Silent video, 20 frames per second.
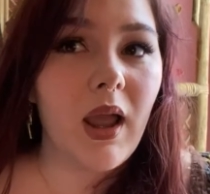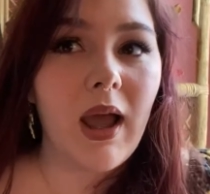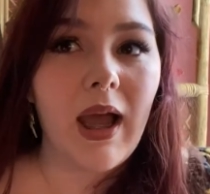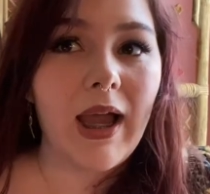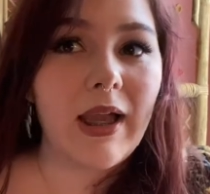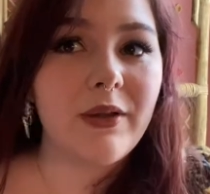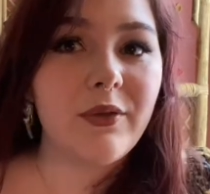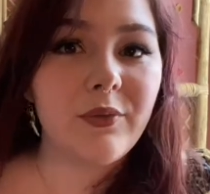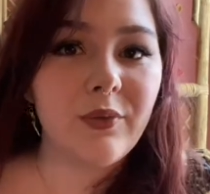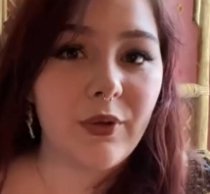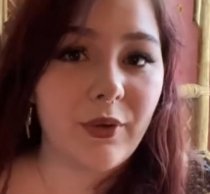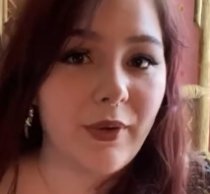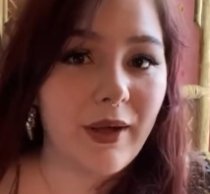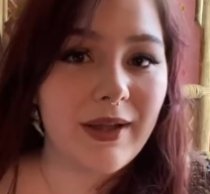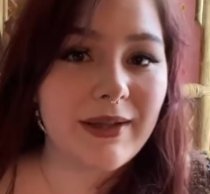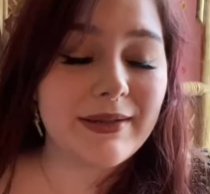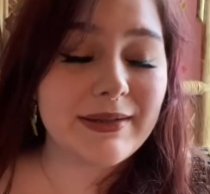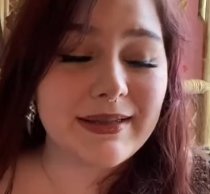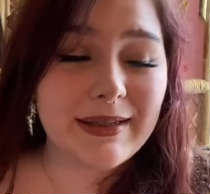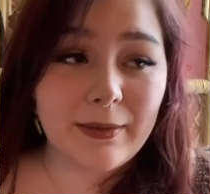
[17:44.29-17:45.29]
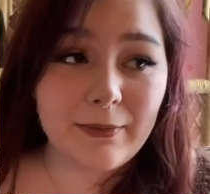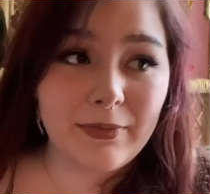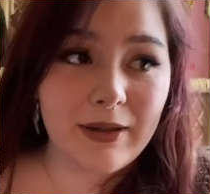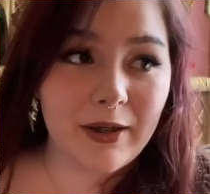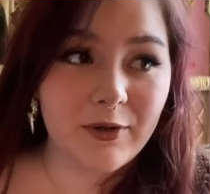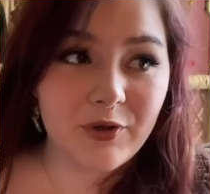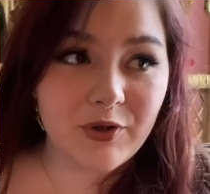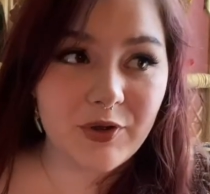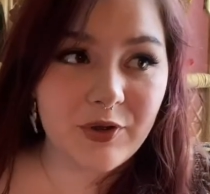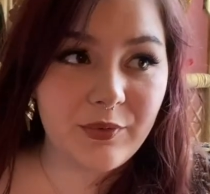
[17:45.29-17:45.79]
I don't know how to set
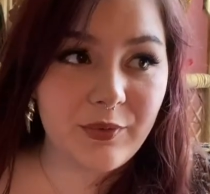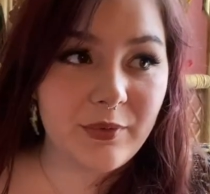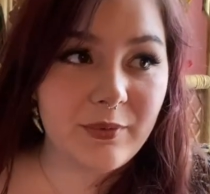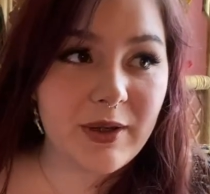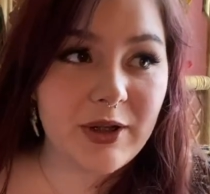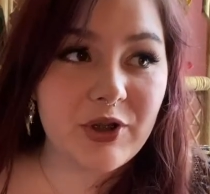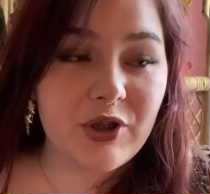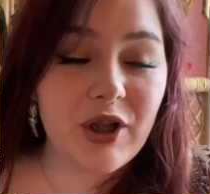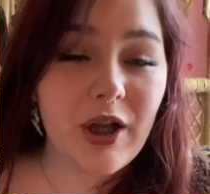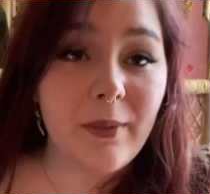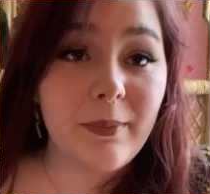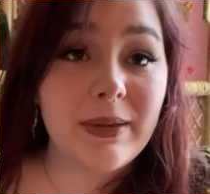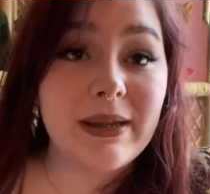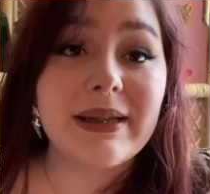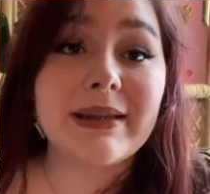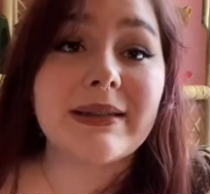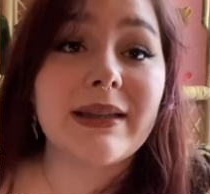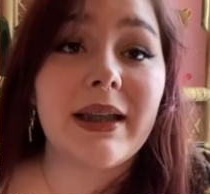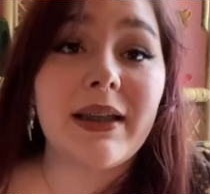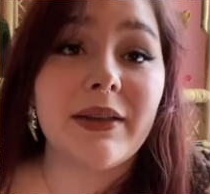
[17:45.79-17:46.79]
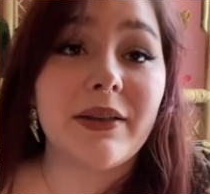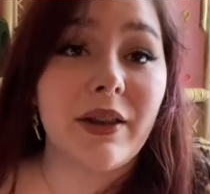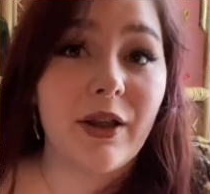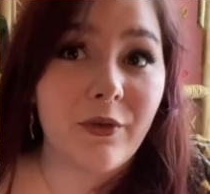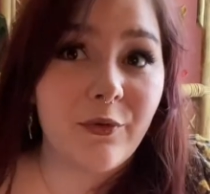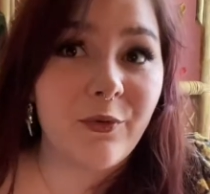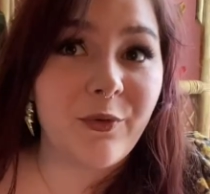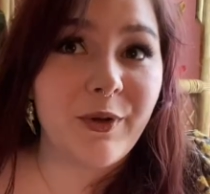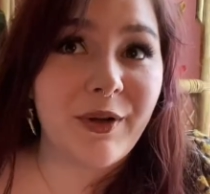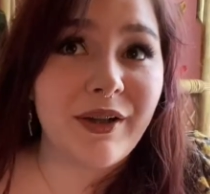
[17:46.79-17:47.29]
boundaries with my shop because I
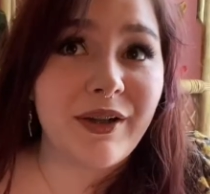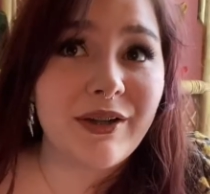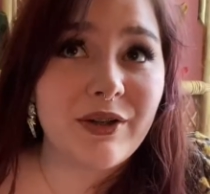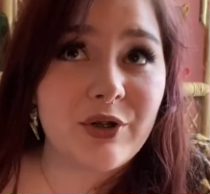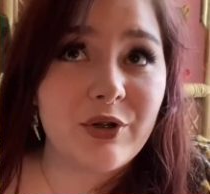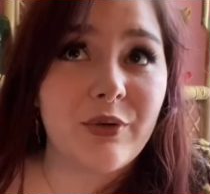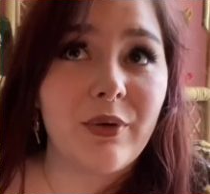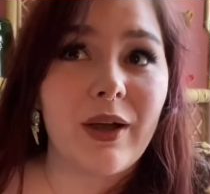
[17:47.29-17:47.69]
love what I do.